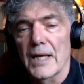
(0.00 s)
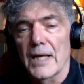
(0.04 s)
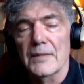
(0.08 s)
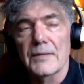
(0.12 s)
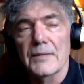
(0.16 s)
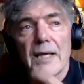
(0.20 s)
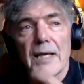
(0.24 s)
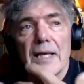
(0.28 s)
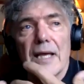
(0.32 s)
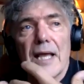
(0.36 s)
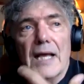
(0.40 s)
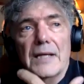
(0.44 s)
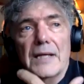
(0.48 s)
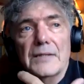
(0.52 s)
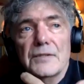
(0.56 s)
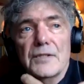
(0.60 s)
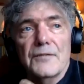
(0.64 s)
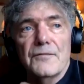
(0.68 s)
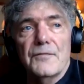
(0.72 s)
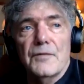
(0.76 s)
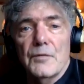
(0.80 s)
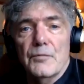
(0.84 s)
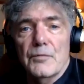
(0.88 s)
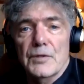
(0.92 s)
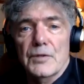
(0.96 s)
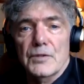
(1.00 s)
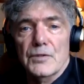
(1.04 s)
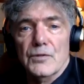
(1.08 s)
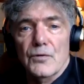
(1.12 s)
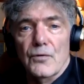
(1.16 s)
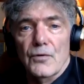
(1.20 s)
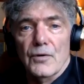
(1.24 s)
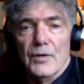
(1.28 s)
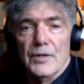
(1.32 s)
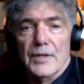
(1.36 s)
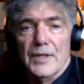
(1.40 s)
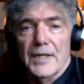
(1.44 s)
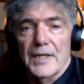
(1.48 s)
like as if you were
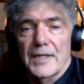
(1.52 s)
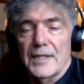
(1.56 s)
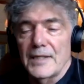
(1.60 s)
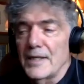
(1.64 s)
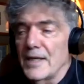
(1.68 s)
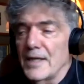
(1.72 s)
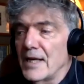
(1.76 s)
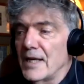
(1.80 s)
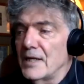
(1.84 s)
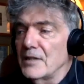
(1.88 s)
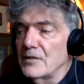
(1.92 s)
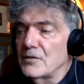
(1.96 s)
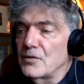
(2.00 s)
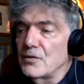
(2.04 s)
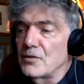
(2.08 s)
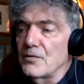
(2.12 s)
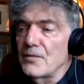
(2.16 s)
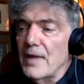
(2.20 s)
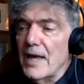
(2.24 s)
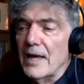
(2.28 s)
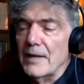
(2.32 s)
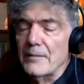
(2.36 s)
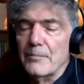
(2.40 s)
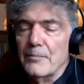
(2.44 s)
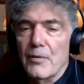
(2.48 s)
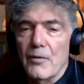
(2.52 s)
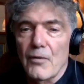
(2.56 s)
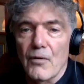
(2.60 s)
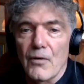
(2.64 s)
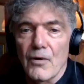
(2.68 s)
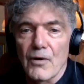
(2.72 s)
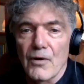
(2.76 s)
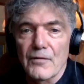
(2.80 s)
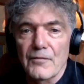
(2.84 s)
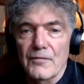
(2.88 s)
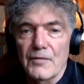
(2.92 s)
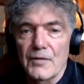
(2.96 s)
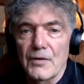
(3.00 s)
talking to that
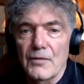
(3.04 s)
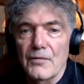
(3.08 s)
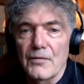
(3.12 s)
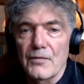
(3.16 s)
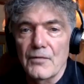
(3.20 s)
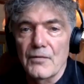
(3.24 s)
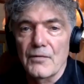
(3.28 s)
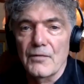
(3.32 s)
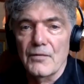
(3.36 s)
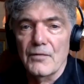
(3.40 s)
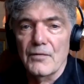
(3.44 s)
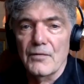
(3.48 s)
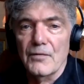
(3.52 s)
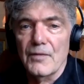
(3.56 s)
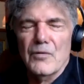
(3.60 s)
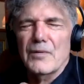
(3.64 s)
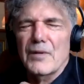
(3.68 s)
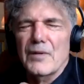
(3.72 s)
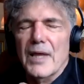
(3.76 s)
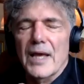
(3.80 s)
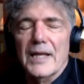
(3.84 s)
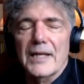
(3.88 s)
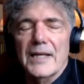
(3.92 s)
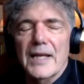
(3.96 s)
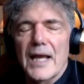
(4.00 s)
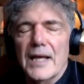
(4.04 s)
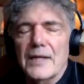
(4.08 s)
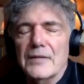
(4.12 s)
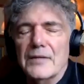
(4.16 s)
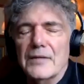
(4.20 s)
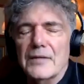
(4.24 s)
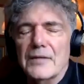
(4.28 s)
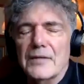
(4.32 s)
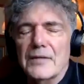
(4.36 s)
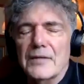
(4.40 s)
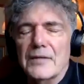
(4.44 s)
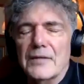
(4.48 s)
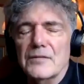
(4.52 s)
part of you that
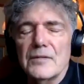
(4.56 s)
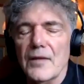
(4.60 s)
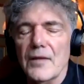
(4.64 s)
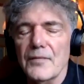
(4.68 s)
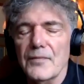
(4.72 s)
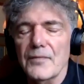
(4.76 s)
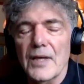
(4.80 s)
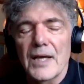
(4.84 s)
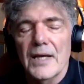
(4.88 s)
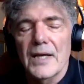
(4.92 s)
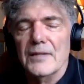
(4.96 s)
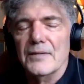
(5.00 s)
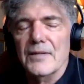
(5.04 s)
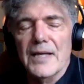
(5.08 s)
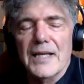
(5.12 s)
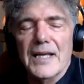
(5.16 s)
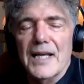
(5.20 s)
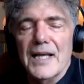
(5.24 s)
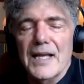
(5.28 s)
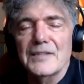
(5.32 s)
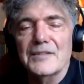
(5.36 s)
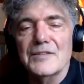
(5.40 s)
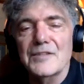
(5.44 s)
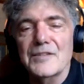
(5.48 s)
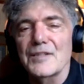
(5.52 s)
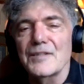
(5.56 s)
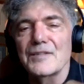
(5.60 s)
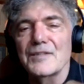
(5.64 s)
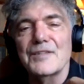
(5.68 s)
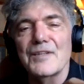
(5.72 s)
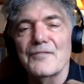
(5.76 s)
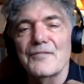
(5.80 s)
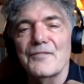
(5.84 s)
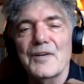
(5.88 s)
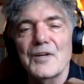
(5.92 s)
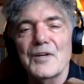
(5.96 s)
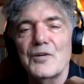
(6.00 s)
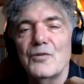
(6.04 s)
has nothing. Like
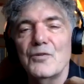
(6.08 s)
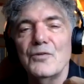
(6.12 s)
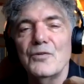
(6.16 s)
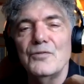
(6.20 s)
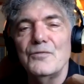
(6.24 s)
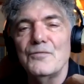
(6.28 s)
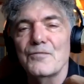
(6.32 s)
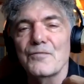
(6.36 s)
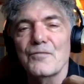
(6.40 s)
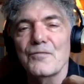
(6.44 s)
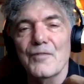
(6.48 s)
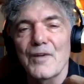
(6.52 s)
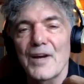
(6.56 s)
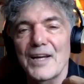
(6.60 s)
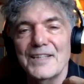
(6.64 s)
it's as if a good